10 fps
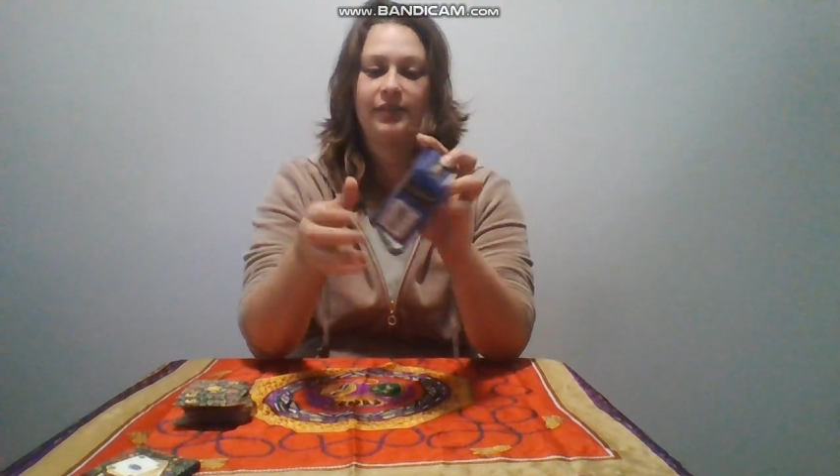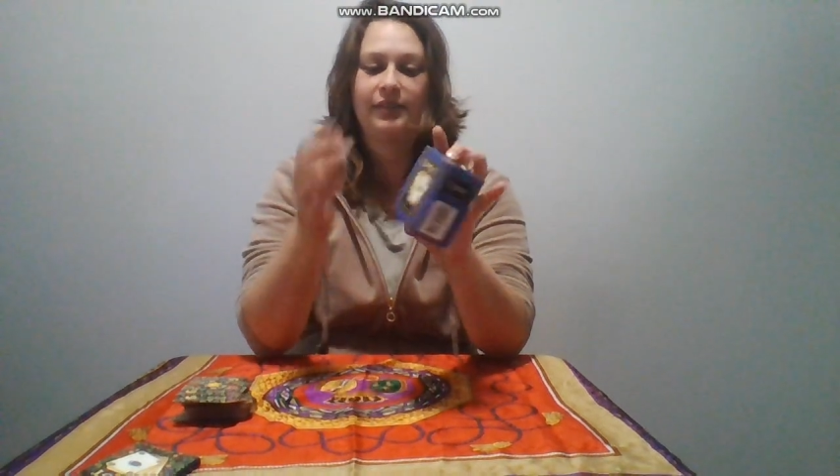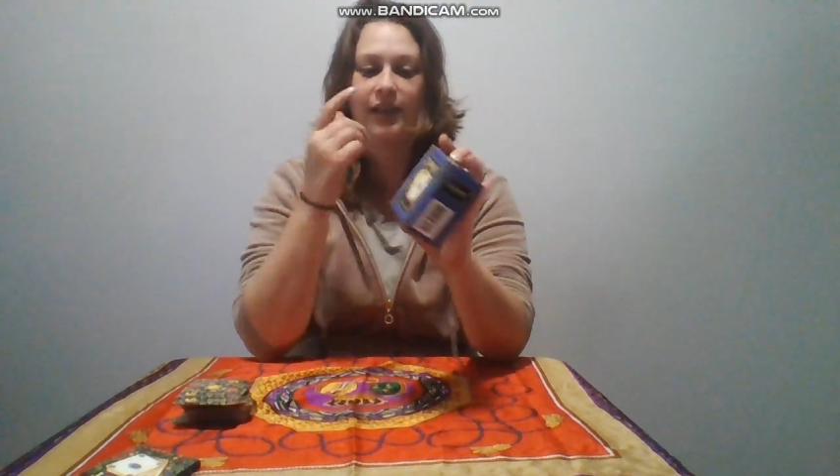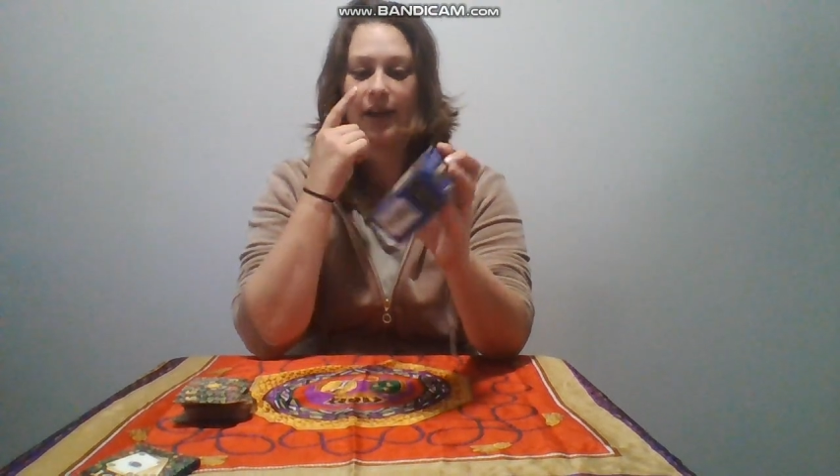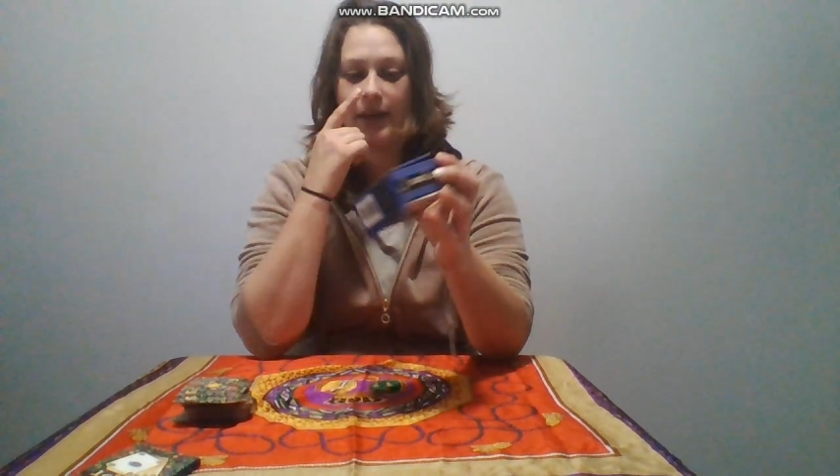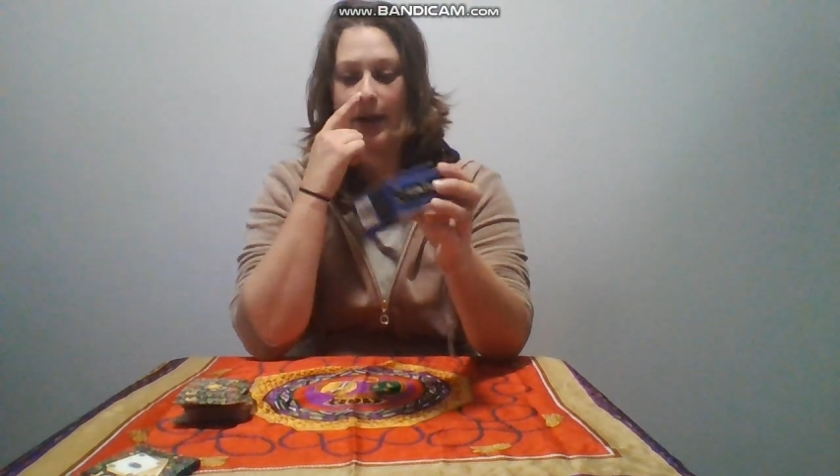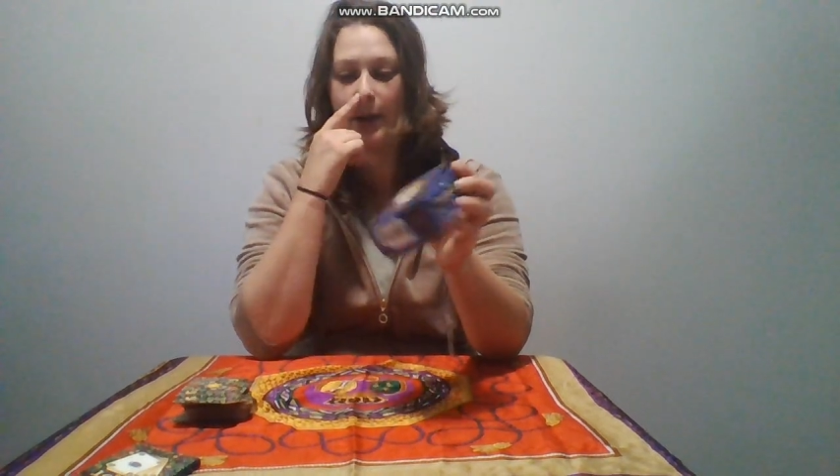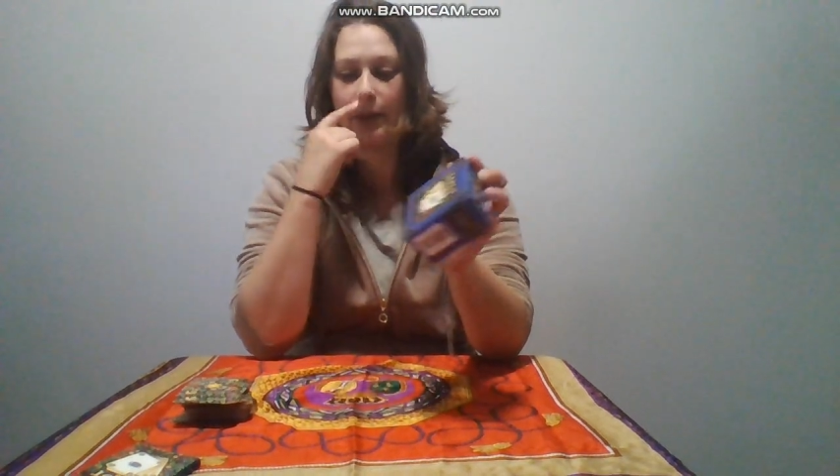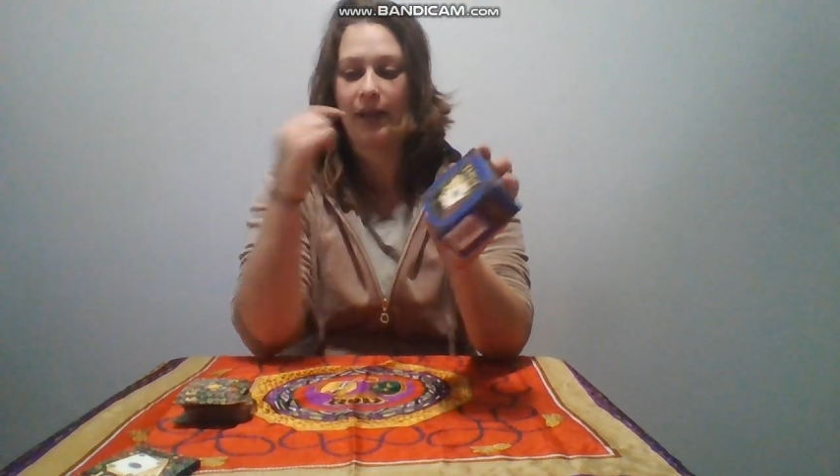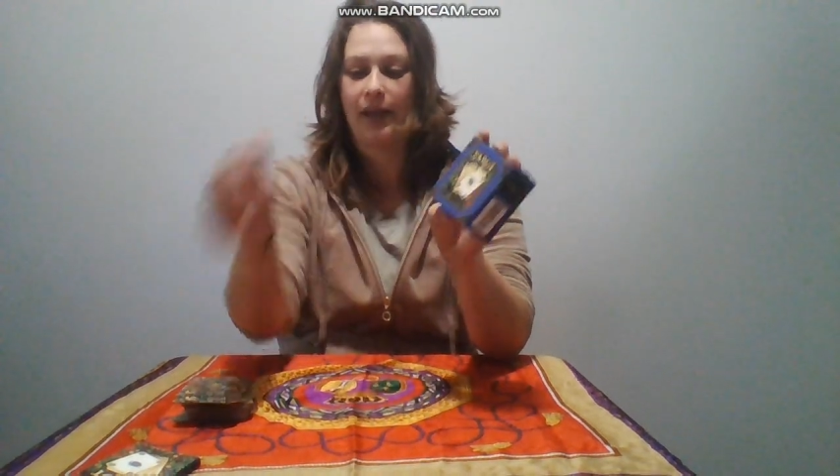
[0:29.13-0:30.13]
gotten
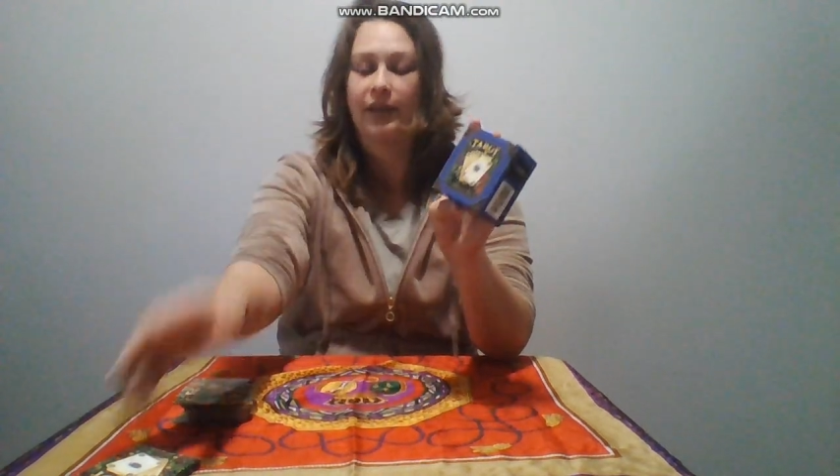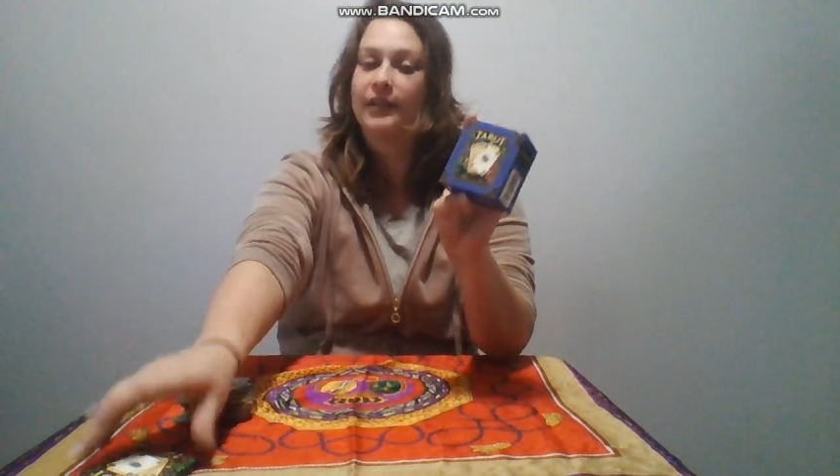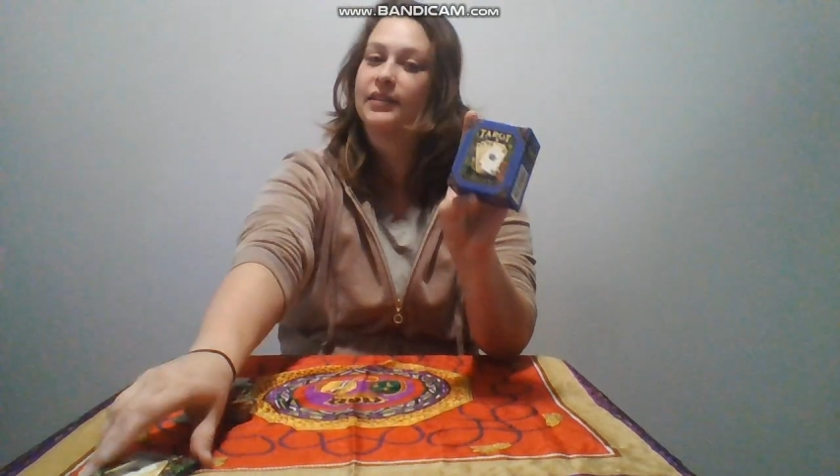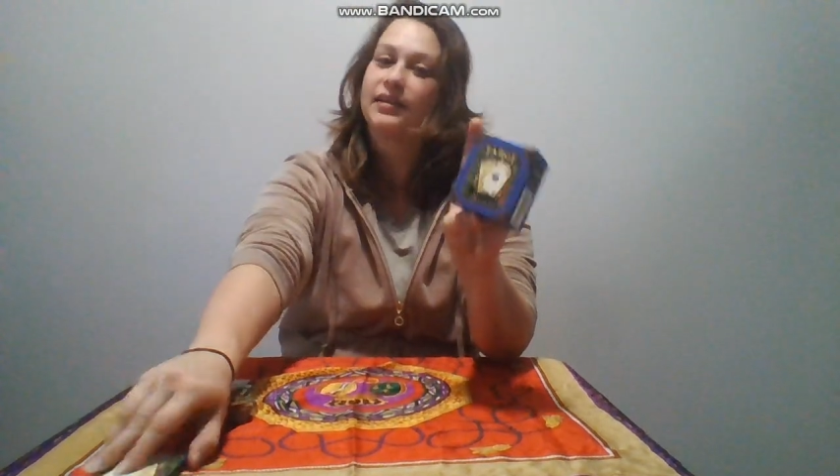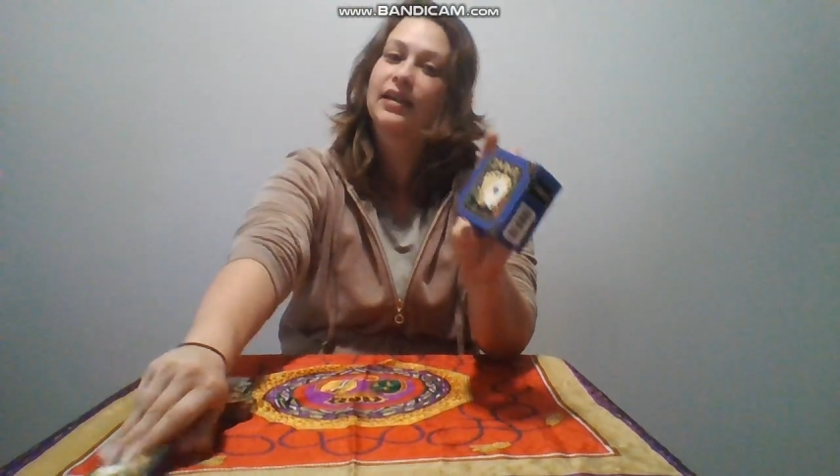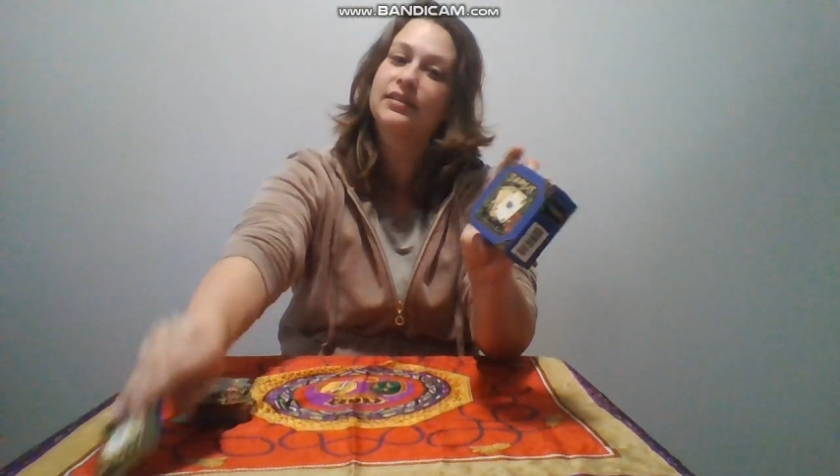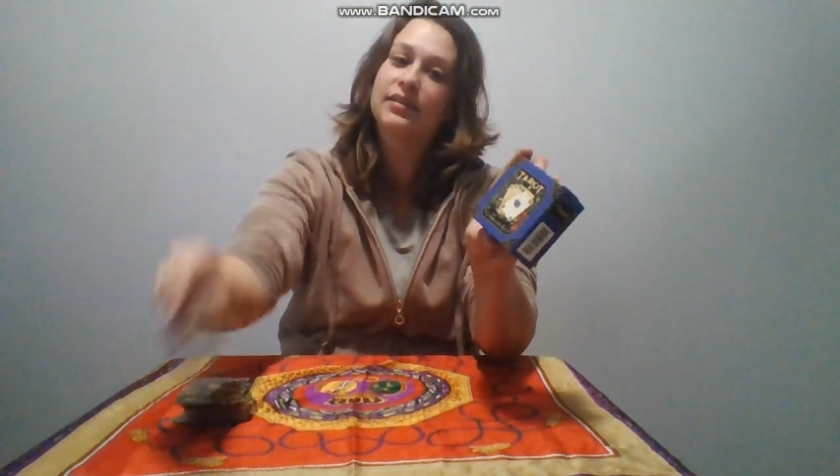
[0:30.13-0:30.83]
out, and it does